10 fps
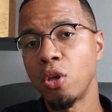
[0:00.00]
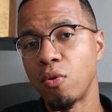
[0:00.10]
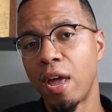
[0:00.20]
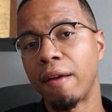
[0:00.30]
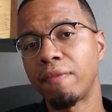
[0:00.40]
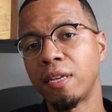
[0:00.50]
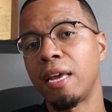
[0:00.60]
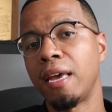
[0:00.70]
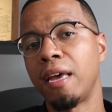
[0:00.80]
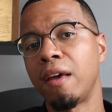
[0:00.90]
You have to
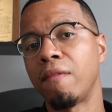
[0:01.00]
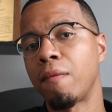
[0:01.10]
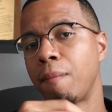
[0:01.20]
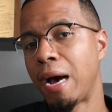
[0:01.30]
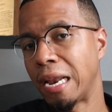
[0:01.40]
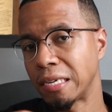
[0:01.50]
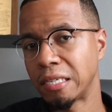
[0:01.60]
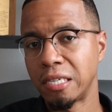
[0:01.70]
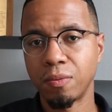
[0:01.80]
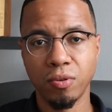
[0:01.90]
have
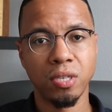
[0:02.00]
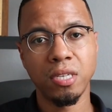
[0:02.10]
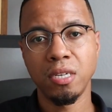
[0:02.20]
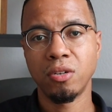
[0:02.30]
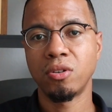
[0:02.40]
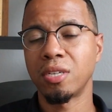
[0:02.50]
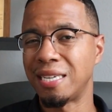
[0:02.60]
policies, procedures,